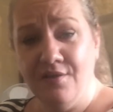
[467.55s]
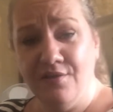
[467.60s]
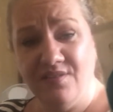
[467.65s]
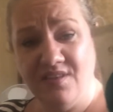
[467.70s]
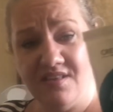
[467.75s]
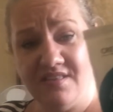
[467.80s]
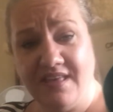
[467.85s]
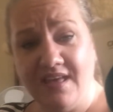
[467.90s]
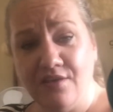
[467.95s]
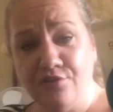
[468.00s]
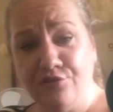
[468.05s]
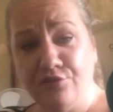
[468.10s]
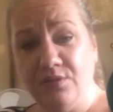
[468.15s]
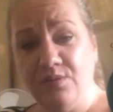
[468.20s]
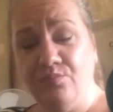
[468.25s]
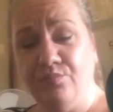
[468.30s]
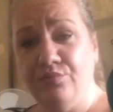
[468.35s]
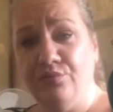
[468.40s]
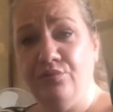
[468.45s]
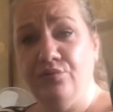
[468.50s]
This actually
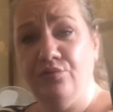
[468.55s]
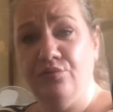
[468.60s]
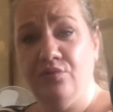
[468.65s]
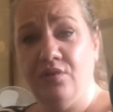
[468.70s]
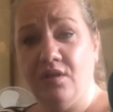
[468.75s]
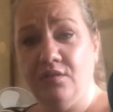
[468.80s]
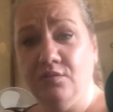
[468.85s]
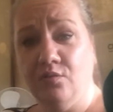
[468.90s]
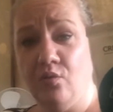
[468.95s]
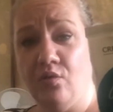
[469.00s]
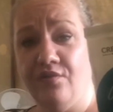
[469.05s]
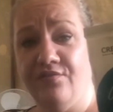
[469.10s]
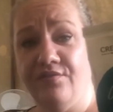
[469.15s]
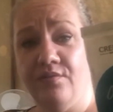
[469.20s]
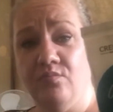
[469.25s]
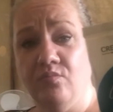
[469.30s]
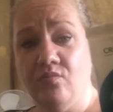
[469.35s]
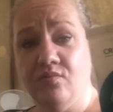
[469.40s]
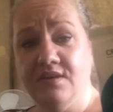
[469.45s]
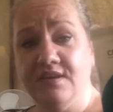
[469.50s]
blew a lot of the
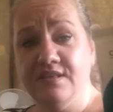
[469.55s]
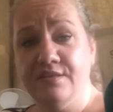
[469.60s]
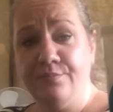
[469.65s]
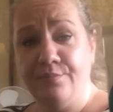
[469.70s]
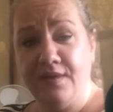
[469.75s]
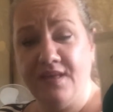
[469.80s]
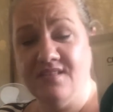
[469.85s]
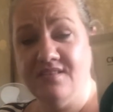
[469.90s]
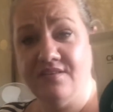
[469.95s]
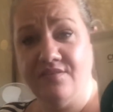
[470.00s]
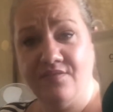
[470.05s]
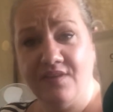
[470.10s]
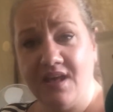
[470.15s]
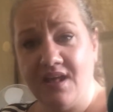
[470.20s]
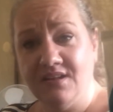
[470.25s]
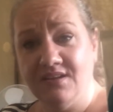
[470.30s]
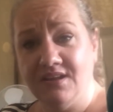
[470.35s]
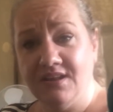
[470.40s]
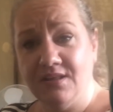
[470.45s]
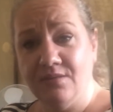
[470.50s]
more expensive
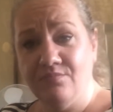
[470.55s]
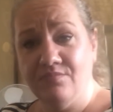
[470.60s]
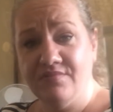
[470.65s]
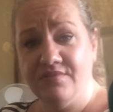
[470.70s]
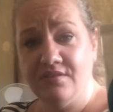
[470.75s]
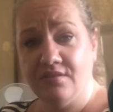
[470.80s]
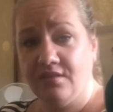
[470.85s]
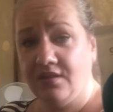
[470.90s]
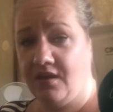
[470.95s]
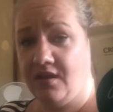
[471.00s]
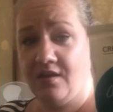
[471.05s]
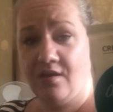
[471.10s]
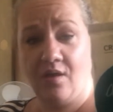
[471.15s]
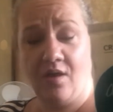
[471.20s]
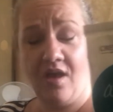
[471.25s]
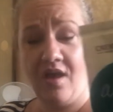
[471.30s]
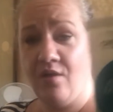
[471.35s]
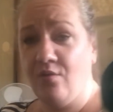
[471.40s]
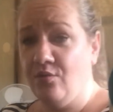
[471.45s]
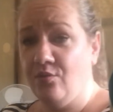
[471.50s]
hand creams like
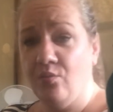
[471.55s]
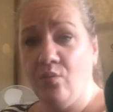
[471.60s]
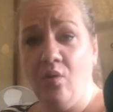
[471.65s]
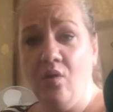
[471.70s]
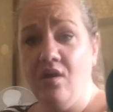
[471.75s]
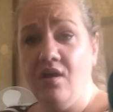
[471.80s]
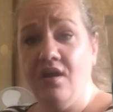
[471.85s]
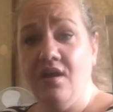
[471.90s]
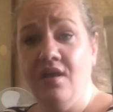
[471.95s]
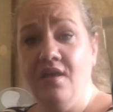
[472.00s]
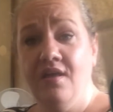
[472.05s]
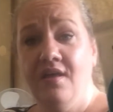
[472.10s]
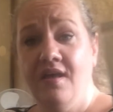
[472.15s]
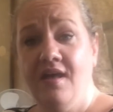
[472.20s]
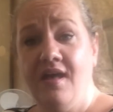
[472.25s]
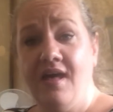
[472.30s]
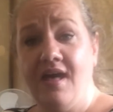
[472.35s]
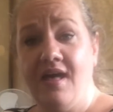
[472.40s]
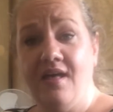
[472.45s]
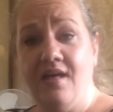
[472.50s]
out of the water,
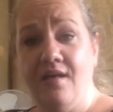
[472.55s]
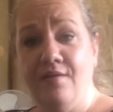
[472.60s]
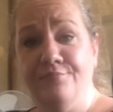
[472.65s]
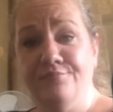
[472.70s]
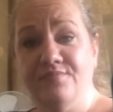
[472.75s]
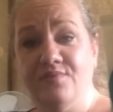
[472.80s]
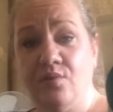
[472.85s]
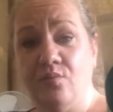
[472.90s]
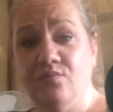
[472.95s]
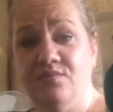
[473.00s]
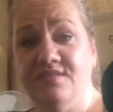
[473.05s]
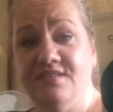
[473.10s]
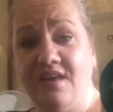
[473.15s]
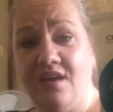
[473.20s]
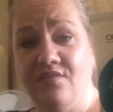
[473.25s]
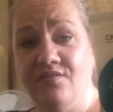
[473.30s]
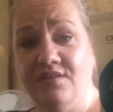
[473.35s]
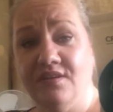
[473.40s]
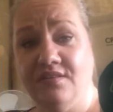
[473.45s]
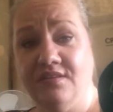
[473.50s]
so I would
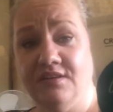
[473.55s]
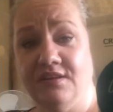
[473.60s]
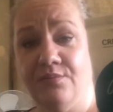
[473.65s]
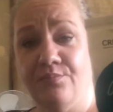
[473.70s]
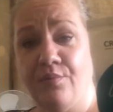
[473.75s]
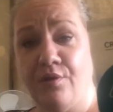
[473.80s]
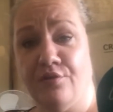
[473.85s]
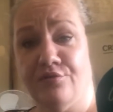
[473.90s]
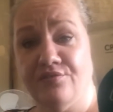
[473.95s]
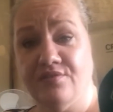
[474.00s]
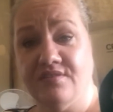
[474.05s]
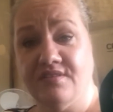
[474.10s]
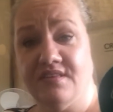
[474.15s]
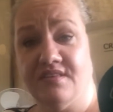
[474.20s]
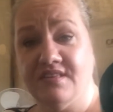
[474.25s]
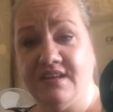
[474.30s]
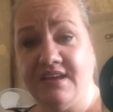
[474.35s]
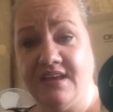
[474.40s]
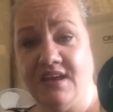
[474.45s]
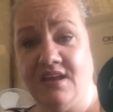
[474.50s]
definitely repurchase
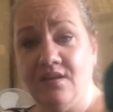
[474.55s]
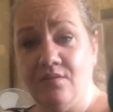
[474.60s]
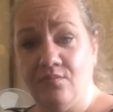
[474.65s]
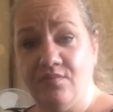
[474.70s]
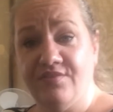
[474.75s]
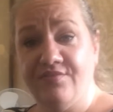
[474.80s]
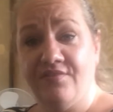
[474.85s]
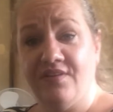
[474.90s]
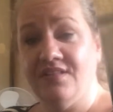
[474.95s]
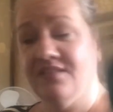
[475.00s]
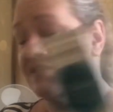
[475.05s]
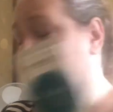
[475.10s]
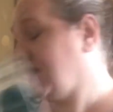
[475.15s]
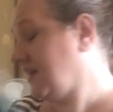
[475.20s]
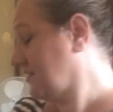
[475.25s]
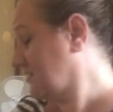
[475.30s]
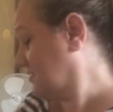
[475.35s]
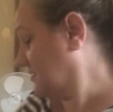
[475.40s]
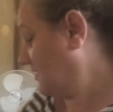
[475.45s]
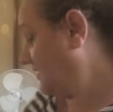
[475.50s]
this again. It was
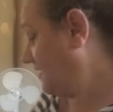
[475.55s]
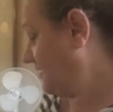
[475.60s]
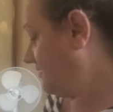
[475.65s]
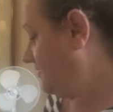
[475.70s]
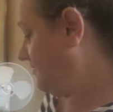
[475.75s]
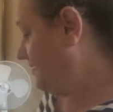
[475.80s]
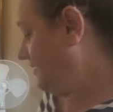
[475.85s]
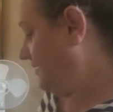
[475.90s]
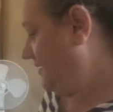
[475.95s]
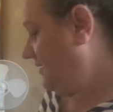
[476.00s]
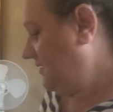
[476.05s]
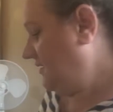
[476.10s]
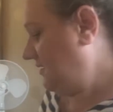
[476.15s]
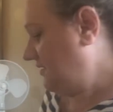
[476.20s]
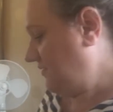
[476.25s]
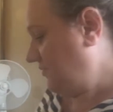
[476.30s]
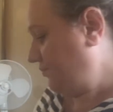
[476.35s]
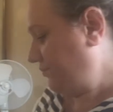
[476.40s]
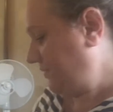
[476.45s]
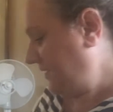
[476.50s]
fantastic,
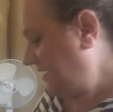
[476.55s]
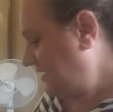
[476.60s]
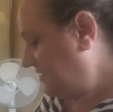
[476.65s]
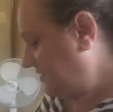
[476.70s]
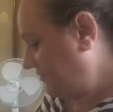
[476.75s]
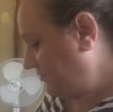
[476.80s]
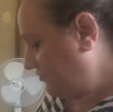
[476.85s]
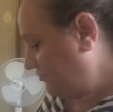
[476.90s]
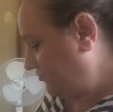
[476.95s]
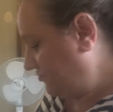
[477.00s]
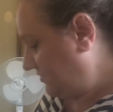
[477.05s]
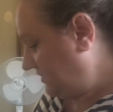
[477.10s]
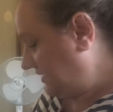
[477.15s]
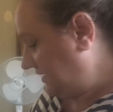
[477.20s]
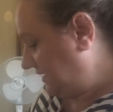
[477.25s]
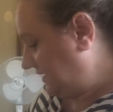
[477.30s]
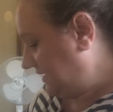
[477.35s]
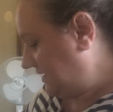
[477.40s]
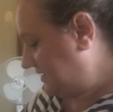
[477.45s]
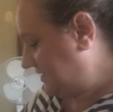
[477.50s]
and the price was
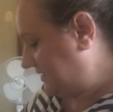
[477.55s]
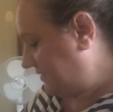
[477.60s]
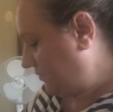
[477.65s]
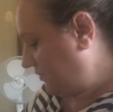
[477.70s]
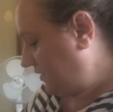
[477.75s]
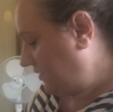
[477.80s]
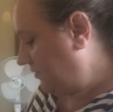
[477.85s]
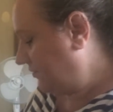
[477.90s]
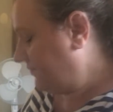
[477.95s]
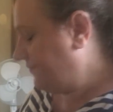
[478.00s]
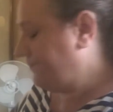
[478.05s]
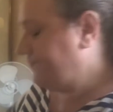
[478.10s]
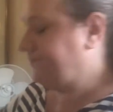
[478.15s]
really reasonable.